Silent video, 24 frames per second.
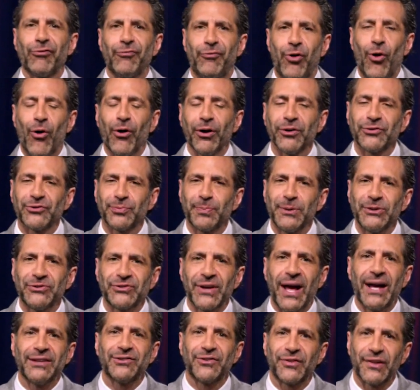force
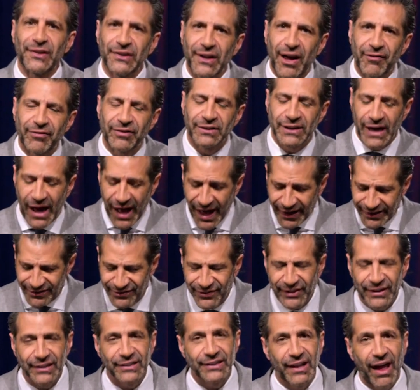besides the love of God,
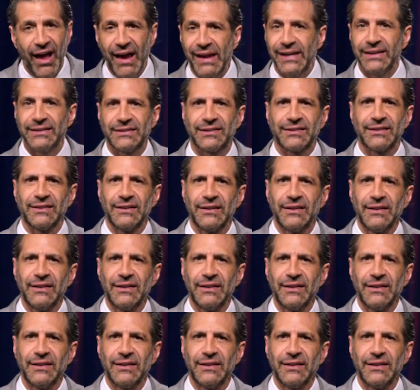is the light.